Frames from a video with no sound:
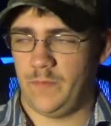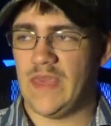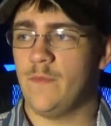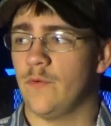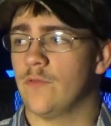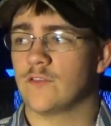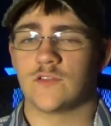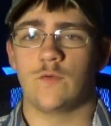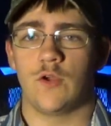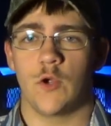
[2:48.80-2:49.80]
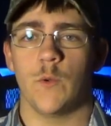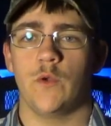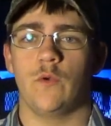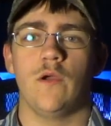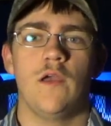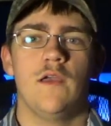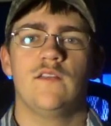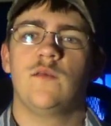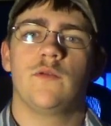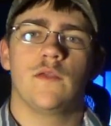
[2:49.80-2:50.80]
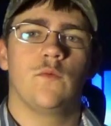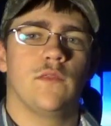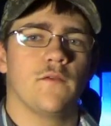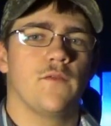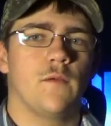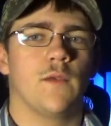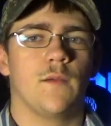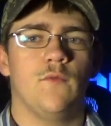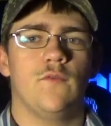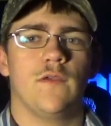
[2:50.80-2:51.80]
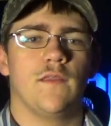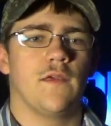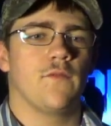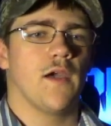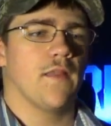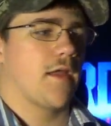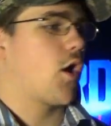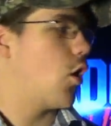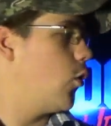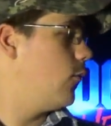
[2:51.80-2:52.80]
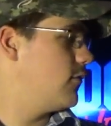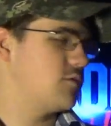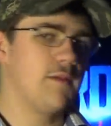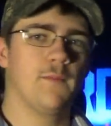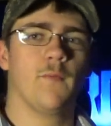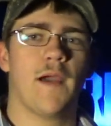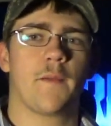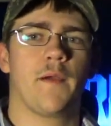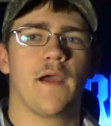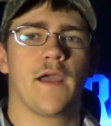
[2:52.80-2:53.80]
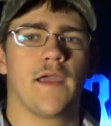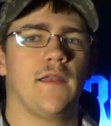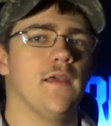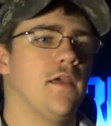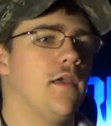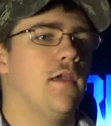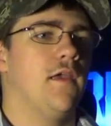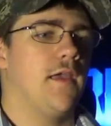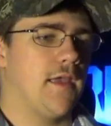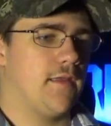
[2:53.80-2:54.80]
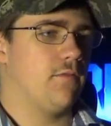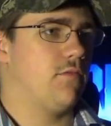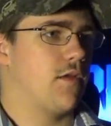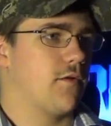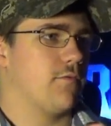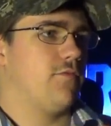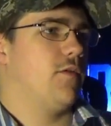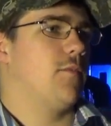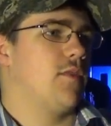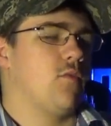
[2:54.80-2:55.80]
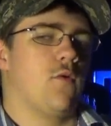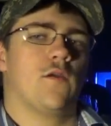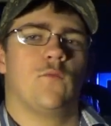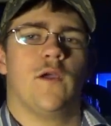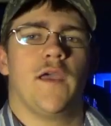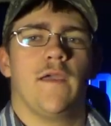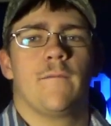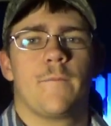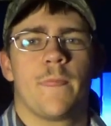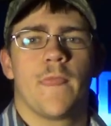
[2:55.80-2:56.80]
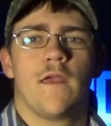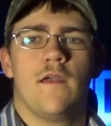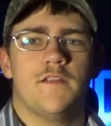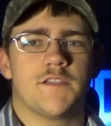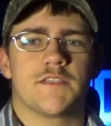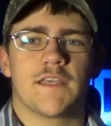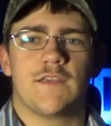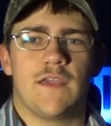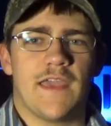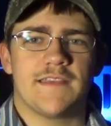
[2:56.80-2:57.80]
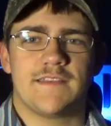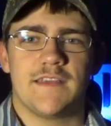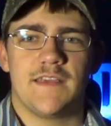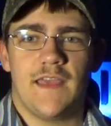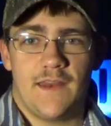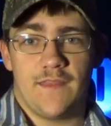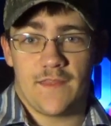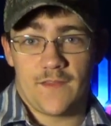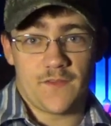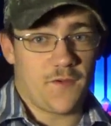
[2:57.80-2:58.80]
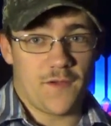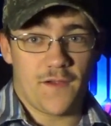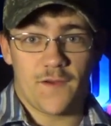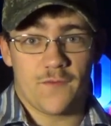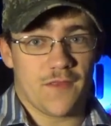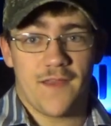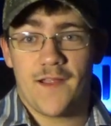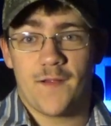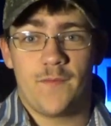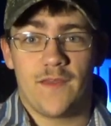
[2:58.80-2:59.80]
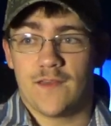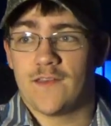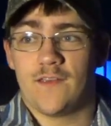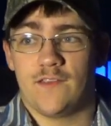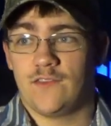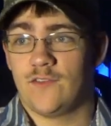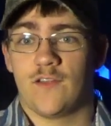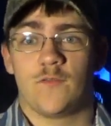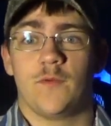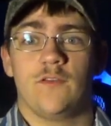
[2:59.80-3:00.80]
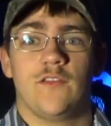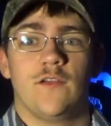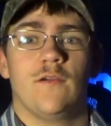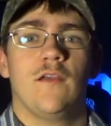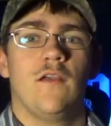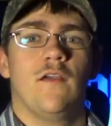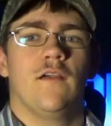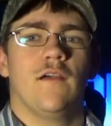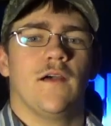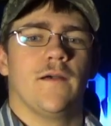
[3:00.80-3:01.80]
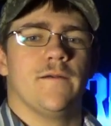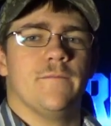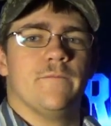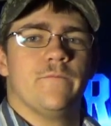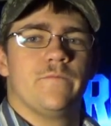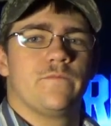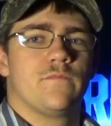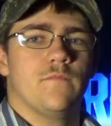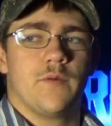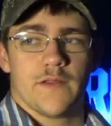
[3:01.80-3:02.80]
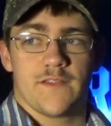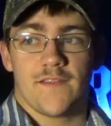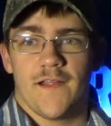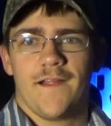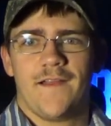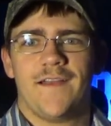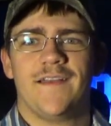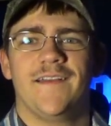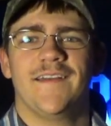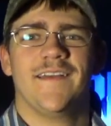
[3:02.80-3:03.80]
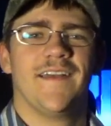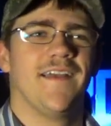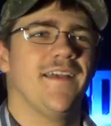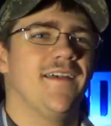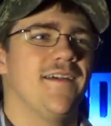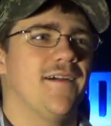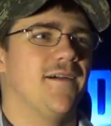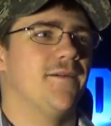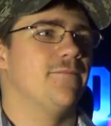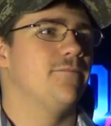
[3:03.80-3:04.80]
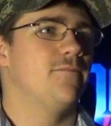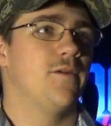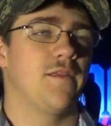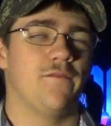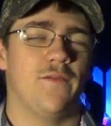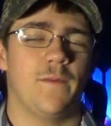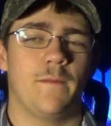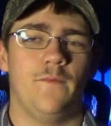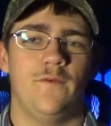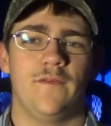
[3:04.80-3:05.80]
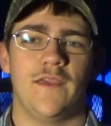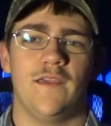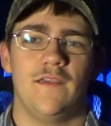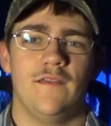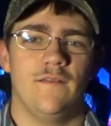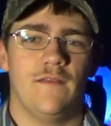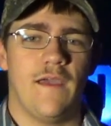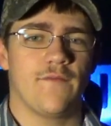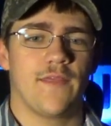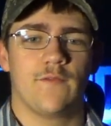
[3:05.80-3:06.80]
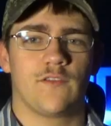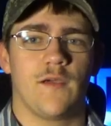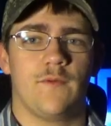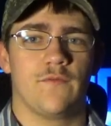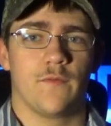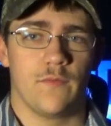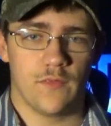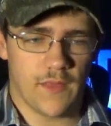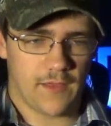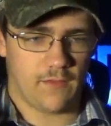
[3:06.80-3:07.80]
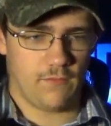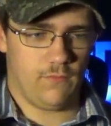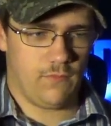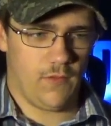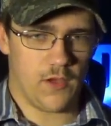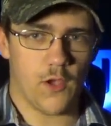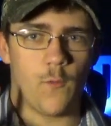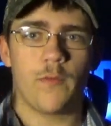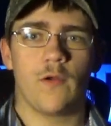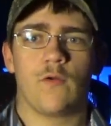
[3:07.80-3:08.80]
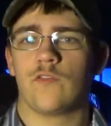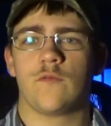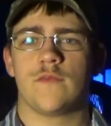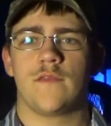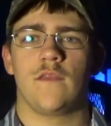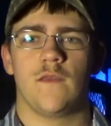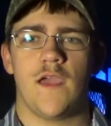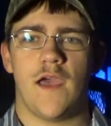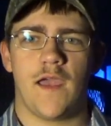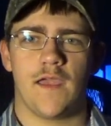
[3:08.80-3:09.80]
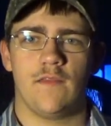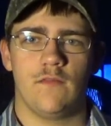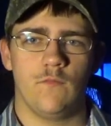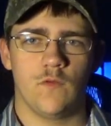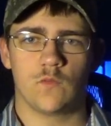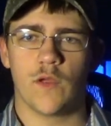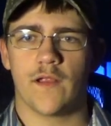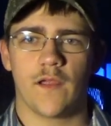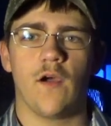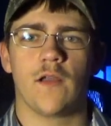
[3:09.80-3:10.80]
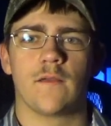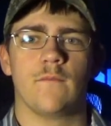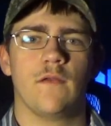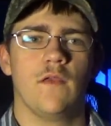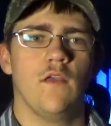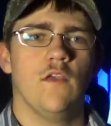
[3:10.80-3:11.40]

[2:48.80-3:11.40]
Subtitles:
people, there's no crew. Typically when they're filming a movie, they've got like a whole bunch of people back behind, and they're filming the one way, just like you can't see anything that's going on over there because you're not supposed to, but it's there. When they filmed the movie, everything was coming from like a GoPro or something that the guy was wearing on him.